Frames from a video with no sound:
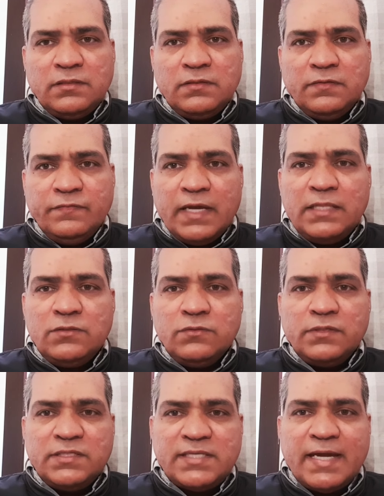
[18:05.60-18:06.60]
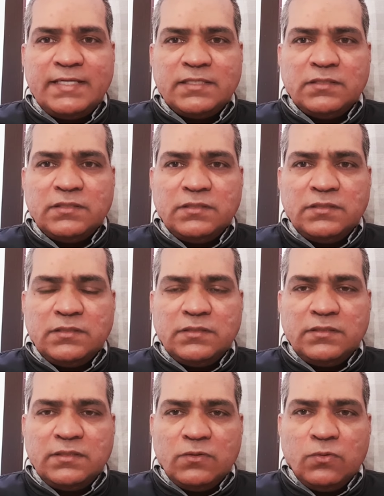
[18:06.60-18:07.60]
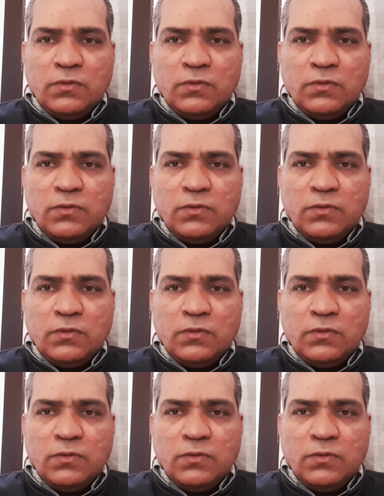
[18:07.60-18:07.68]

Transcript: When you recite the